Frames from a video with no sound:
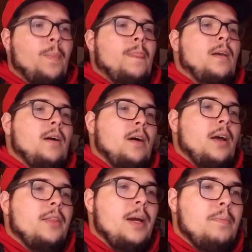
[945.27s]

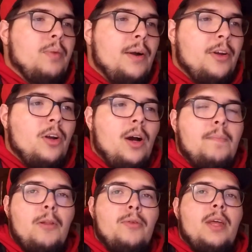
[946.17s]
and then I'm probably going to
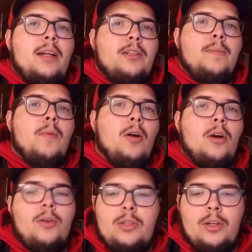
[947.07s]
upload that
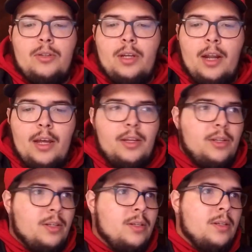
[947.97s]
tomorrow. So today
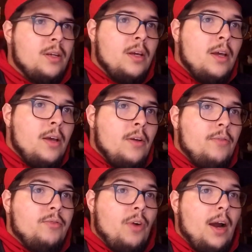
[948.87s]
is
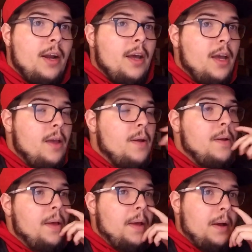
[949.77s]
Friday,
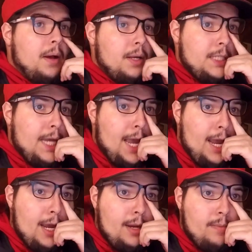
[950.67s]
it's
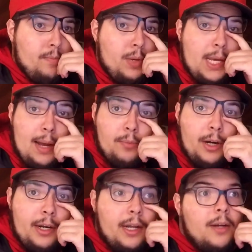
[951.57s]
8 p.m.
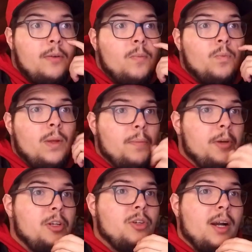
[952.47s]
right now. I'm
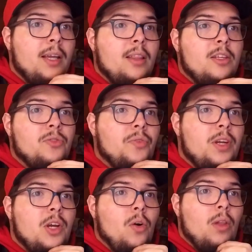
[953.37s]
going to try to get this
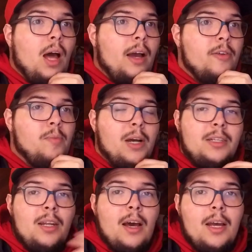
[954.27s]
video live by
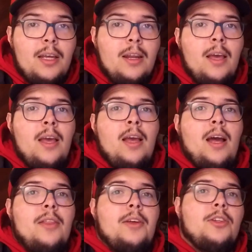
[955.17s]
tonight,
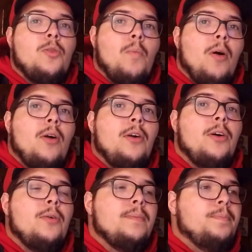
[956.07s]
and then
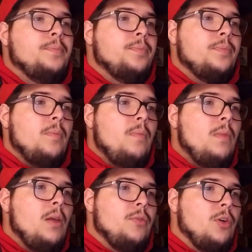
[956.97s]
tomorrow
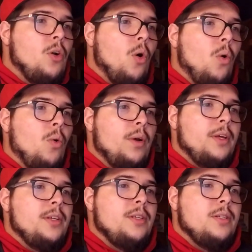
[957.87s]
the goal
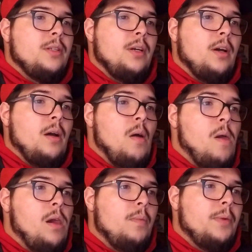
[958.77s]
is
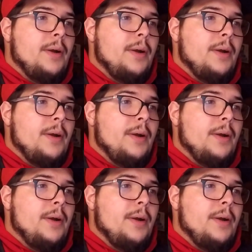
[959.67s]
probably